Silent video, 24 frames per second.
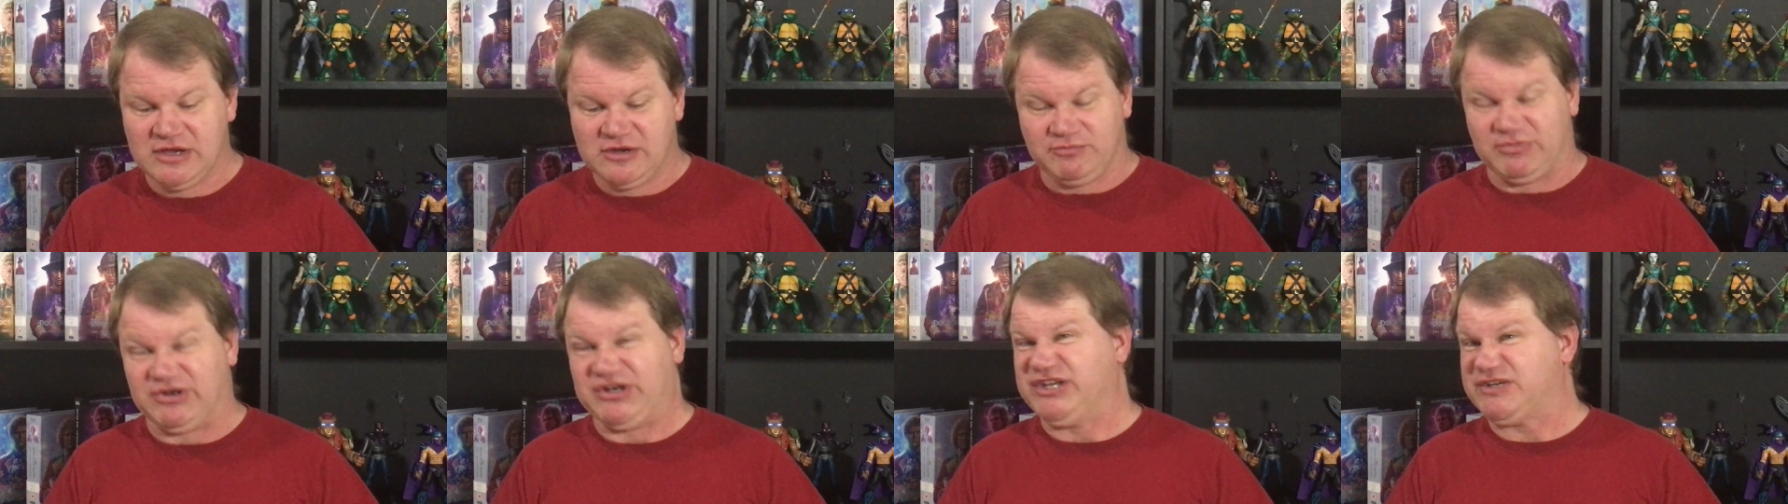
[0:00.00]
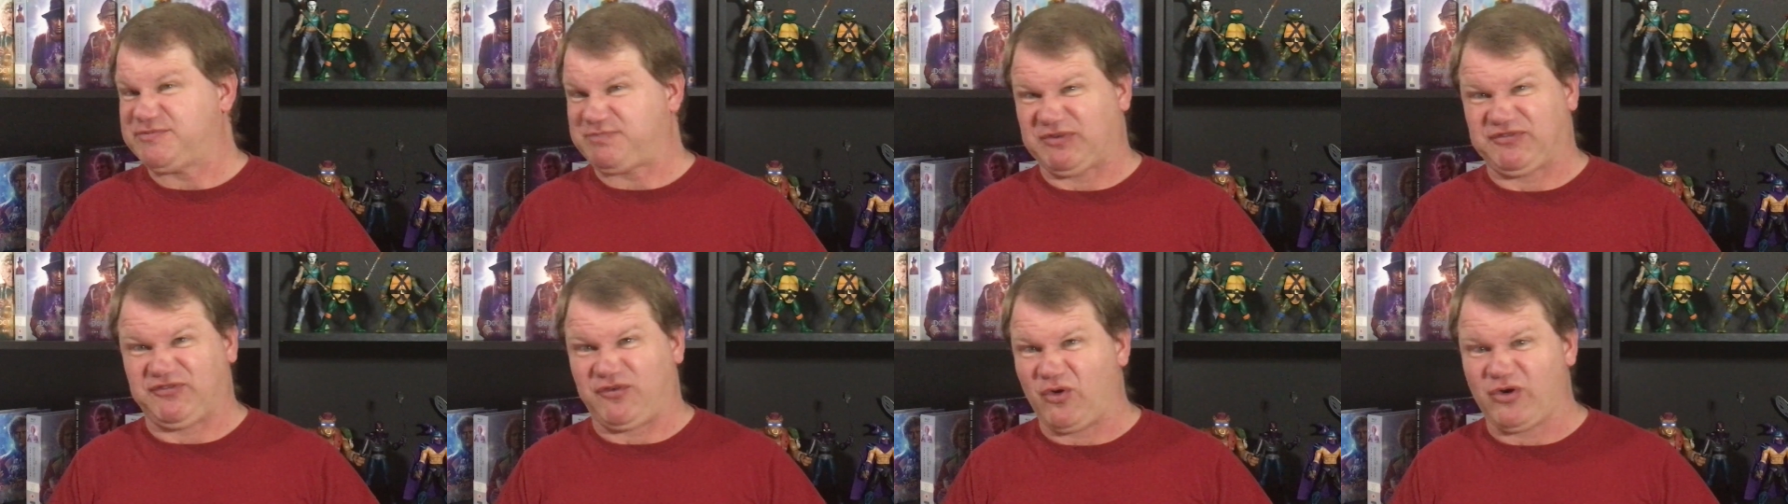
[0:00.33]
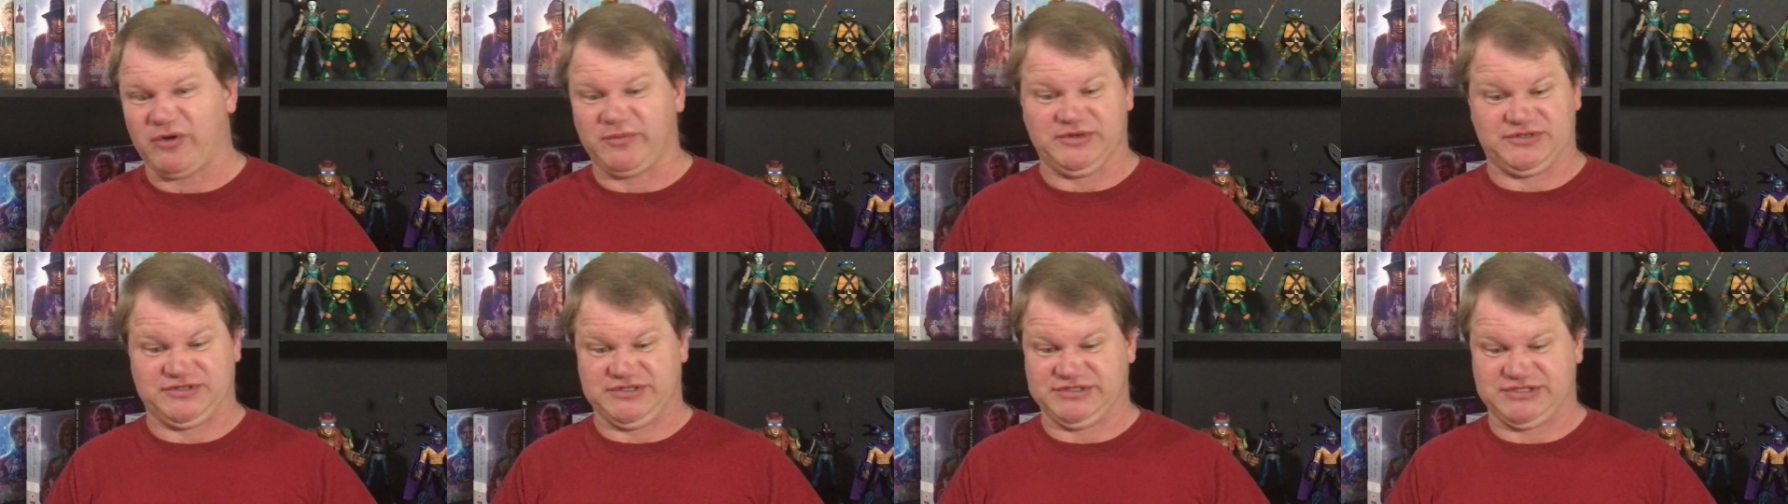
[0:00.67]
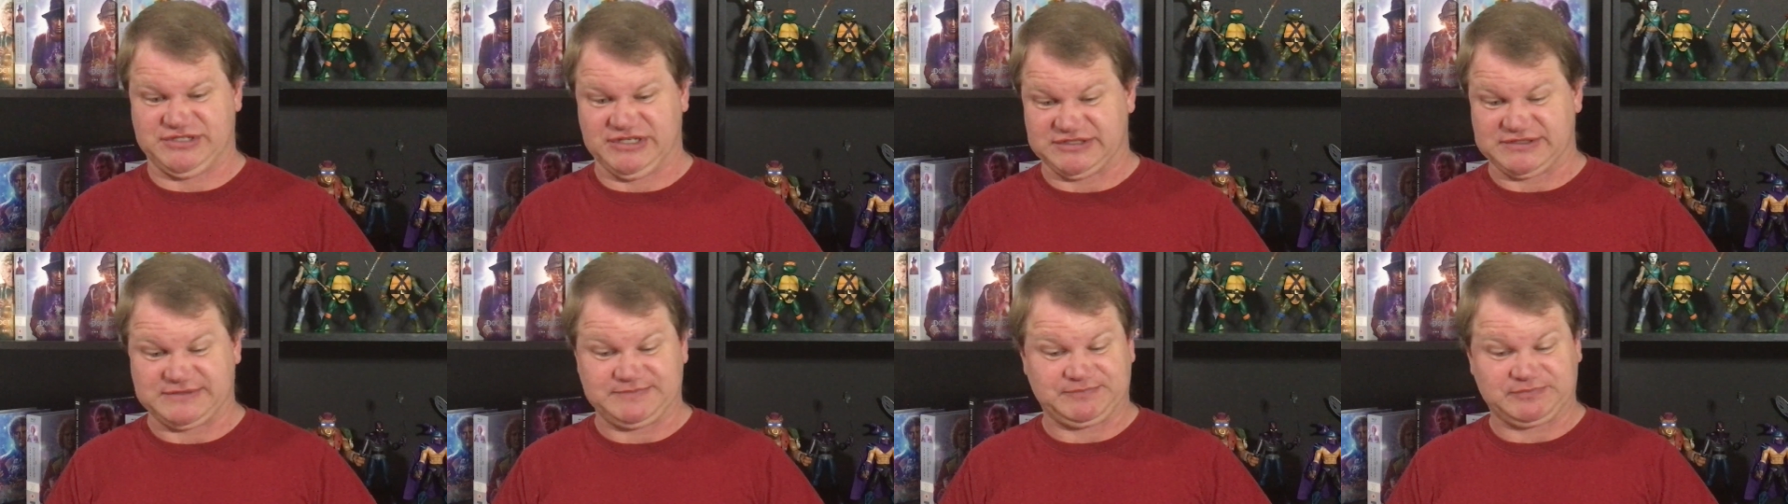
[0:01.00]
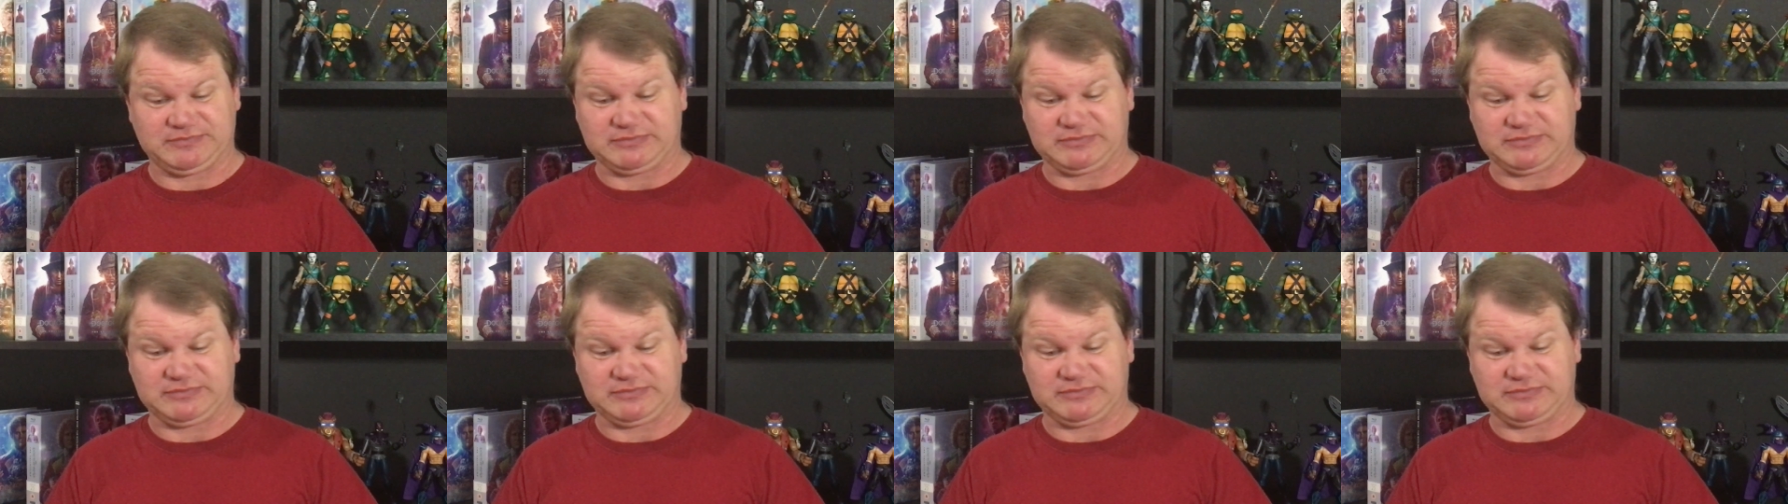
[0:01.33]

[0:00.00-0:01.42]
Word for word: But his performance is just